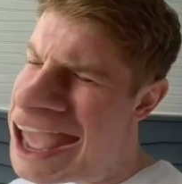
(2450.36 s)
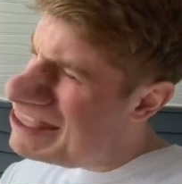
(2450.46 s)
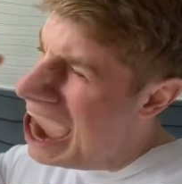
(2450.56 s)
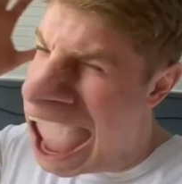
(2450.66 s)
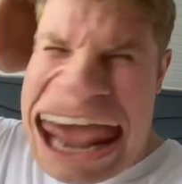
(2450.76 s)

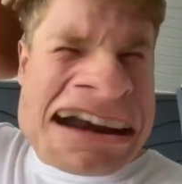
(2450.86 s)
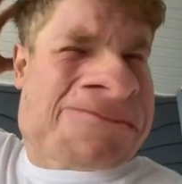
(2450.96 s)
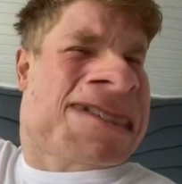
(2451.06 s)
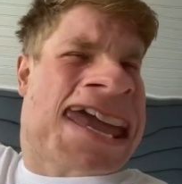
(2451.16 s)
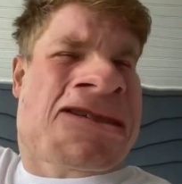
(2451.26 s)
I added
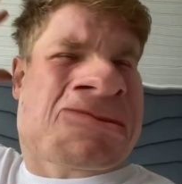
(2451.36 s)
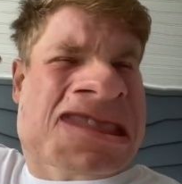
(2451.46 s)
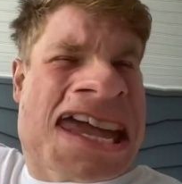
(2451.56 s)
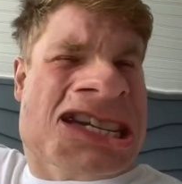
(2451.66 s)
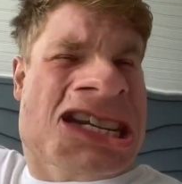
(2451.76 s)
up to here
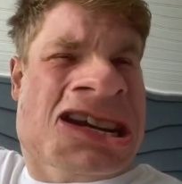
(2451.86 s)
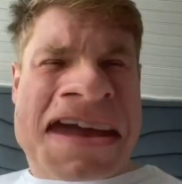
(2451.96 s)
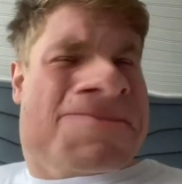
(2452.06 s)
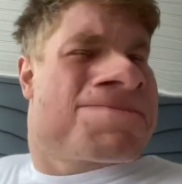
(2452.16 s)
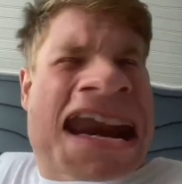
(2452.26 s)
with this.
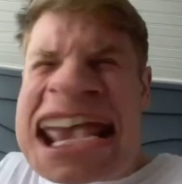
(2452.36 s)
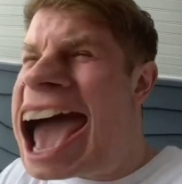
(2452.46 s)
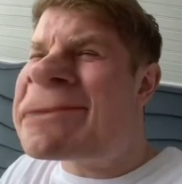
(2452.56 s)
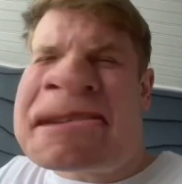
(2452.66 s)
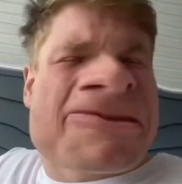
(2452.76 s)
Everybody
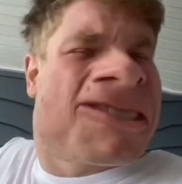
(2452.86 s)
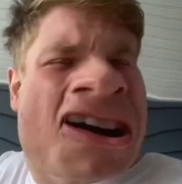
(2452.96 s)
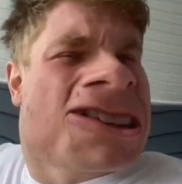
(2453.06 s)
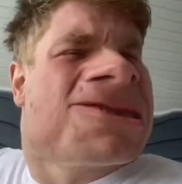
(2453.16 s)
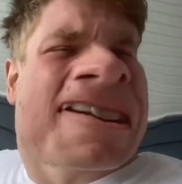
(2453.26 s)
gotta be
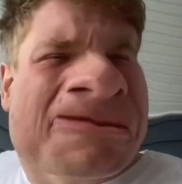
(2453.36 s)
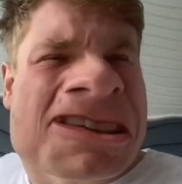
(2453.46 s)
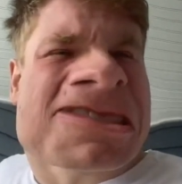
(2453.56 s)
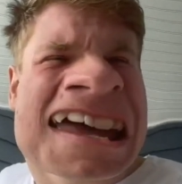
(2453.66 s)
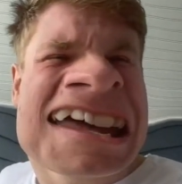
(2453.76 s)
fucking
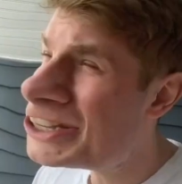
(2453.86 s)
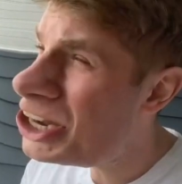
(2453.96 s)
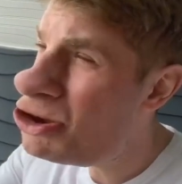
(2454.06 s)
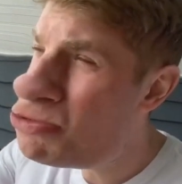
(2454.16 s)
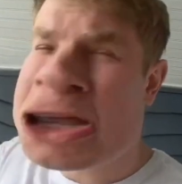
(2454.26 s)
different.
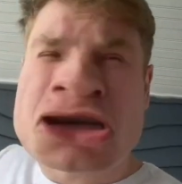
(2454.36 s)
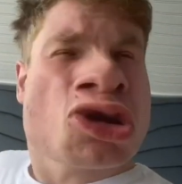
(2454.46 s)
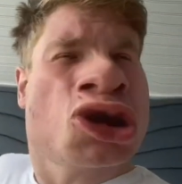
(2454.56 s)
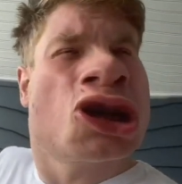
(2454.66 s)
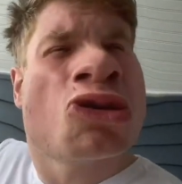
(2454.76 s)
Say, you want
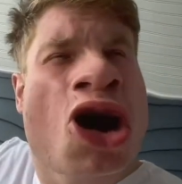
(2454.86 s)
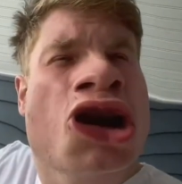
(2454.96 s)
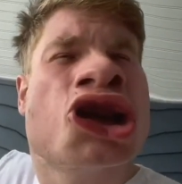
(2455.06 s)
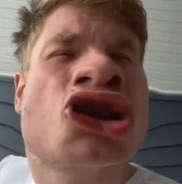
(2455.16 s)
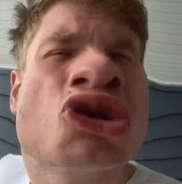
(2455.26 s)
sushi? We'll go
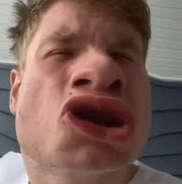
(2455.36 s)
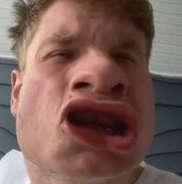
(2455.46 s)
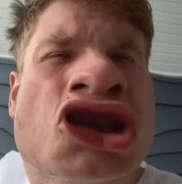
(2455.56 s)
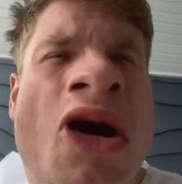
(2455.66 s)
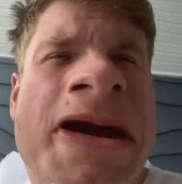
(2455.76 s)
to the
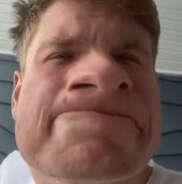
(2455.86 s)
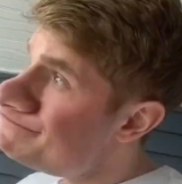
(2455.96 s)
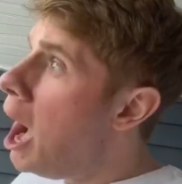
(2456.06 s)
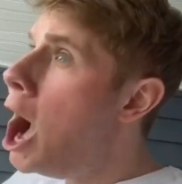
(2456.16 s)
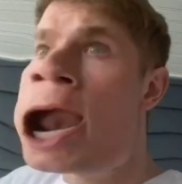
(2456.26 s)
sushi joint.
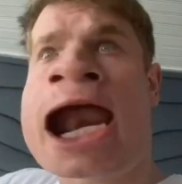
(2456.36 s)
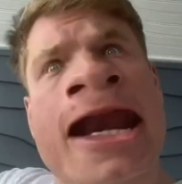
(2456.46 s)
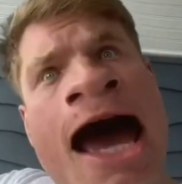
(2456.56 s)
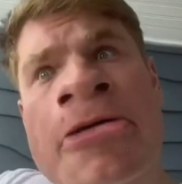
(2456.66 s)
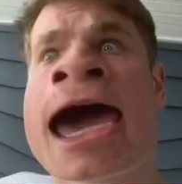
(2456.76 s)
Nah, nah,
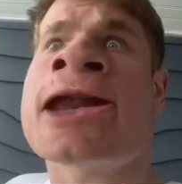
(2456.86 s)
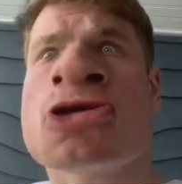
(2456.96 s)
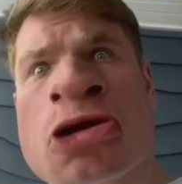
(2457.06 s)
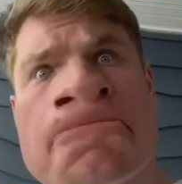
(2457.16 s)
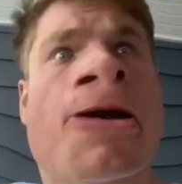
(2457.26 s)
nah, we gotta
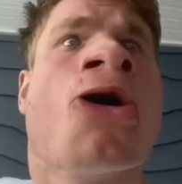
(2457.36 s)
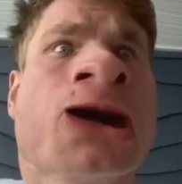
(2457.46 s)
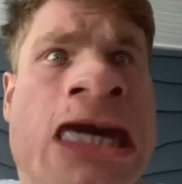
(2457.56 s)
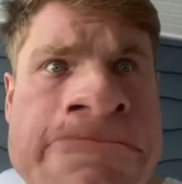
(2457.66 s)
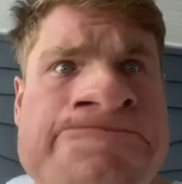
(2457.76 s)
do the
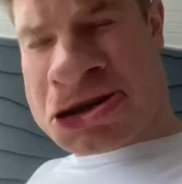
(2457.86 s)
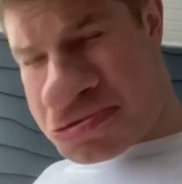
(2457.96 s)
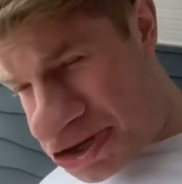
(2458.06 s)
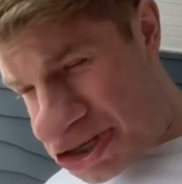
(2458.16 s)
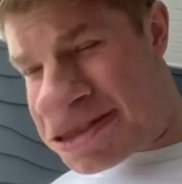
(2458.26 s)
poke. So
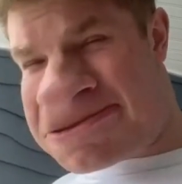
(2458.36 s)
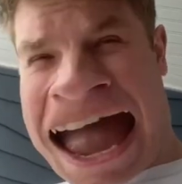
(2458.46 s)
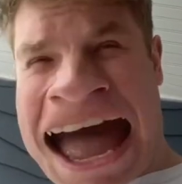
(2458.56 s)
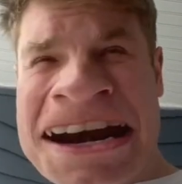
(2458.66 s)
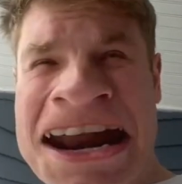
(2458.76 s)
we sit
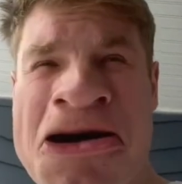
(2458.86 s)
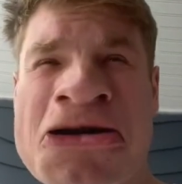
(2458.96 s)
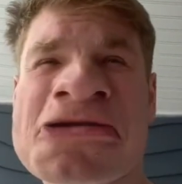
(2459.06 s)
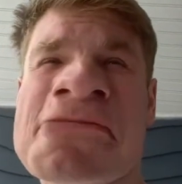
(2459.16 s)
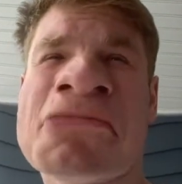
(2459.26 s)
down and I
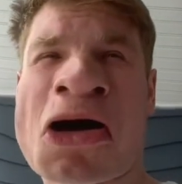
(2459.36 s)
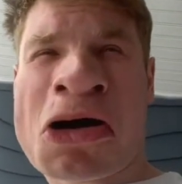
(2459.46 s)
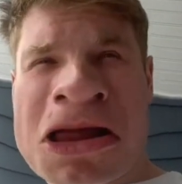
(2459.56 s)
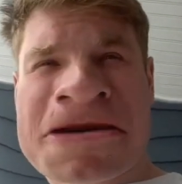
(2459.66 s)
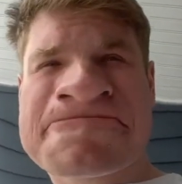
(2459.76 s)
order a
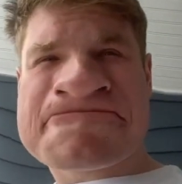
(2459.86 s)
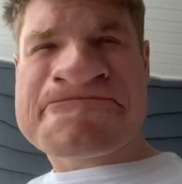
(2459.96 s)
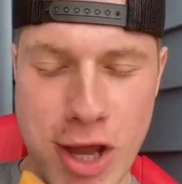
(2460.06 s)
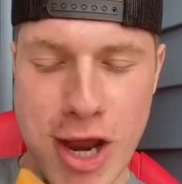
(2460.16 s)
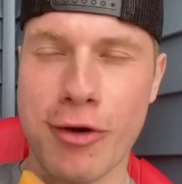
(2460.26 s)
bowl.
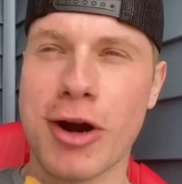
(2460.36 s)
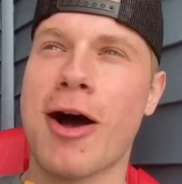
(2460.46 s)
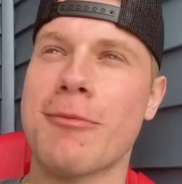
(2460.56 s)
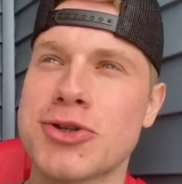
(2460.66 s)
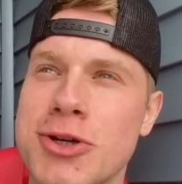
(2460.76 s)
Here it
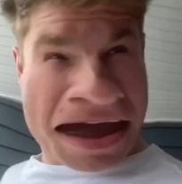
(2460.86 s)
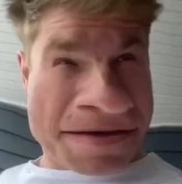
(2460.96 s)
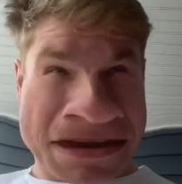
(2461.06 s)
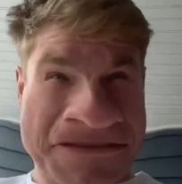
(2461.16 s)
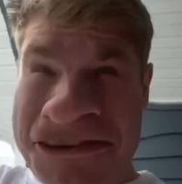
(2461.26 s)
comes.
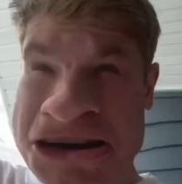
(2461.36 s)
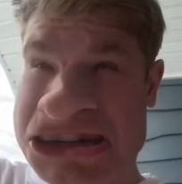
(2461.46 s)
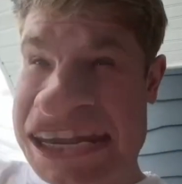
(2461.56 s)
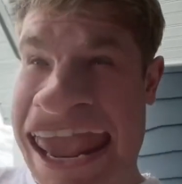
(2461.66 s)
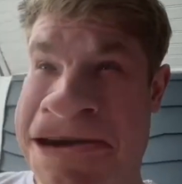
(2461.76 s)
I mean,
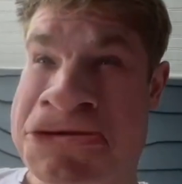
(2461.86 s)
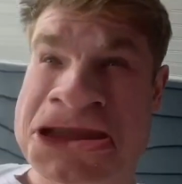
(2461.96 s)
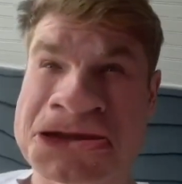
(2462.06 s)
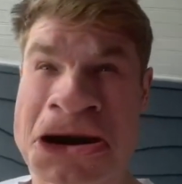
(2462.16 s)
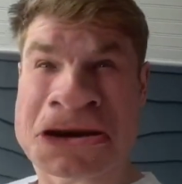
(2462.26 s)
first you get hit with
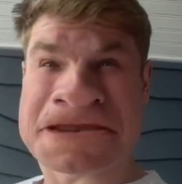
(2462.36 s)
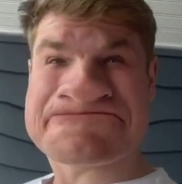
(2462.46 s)
the tuna,